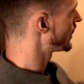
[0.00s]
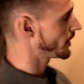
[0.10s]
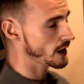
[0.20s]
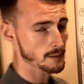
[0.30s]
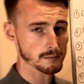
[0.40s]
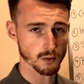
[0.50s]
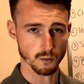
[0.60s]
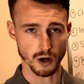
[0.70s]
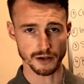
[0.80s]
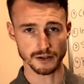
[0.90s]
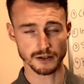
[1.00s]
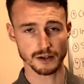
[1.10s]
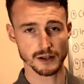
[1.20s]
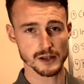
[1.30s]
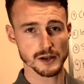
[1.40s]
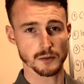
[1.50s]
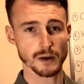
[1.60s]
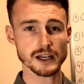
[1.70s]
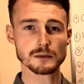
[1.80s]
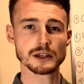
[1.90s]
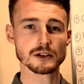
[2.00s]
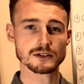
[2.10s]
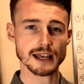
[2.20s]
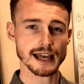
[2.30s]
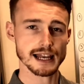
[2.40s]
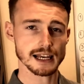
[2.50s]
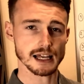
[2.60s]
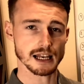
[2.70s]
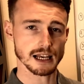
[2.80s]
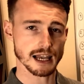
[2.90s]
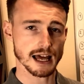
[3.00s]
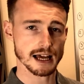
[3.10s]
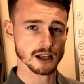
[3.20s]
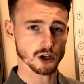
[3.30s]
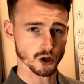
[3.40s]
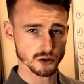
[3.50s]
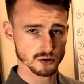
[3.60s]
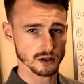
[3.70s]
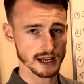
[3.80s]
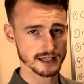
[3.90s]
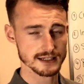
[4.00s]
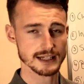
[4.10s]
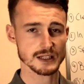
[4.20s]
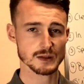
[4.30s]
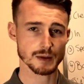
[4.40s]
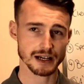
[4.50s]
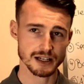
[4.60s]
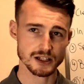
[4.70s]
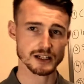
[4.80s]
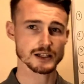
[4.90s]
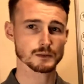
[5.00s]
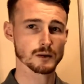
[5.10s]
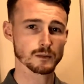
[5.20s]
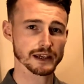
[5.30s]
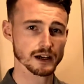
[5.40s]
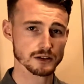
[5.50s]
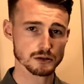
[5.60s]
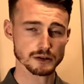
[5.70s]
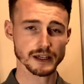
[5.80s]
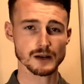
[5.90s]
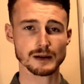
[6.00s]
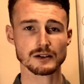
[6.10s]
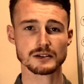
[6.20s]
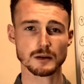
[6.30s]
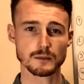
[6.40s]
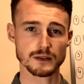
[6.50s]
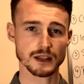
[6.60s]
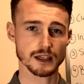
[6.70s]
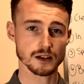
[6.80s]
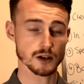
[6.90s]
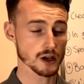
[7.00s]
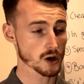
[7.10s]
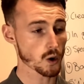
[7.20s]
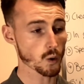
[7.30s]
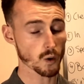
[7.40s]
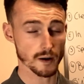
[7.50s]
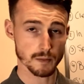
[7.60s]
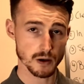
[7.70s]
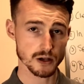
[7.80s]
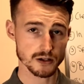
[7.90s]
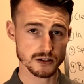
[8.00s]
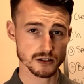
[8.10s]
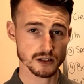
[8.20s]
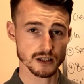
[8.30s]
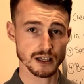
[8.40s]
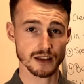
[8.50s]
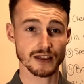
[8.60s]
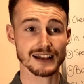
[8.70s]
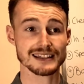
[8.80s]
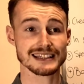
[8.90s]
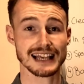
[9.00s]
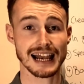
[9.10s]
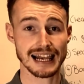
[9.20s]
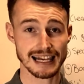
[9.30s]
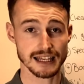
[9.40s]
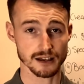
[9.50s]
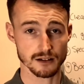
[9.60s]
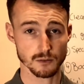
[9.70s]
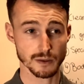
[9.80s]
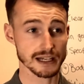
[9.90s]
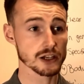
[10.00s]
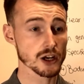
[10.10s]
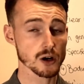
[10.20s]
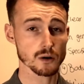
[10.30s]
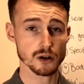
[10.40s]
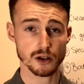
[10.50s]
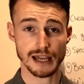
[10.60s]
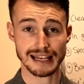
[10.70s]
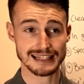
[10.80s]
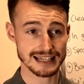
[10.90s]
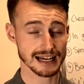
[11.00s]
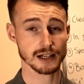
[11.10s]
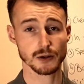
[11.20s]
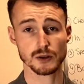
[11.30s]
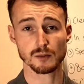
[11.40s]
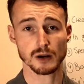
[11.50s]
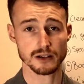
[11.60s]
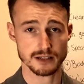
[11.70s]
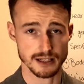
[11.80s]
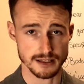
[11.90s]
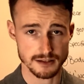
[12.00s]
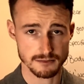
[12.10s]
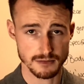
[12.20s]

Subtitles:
number 1. When do we use el, la, los o las in Spanish is when we are talking about something or a person that is clear. We know exactly who the person is.